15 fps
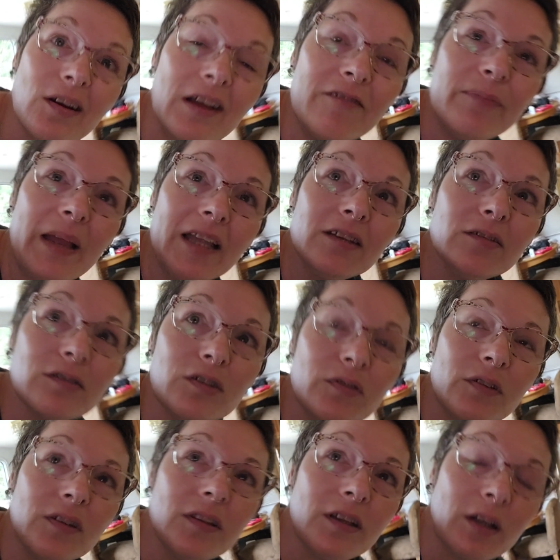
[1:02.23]
I have manuals
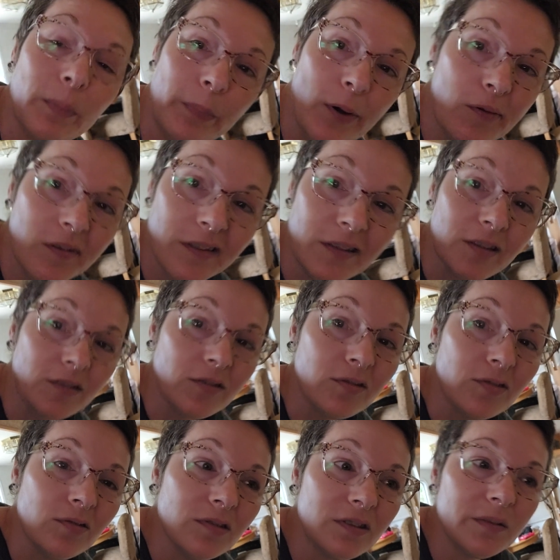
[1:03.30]
for the components in the
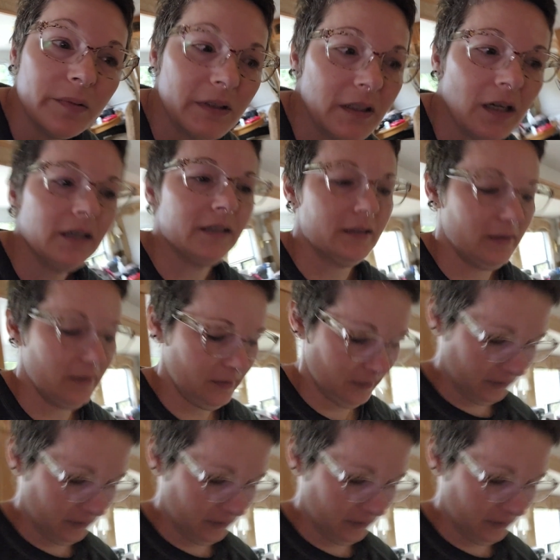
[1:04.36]
solar, but not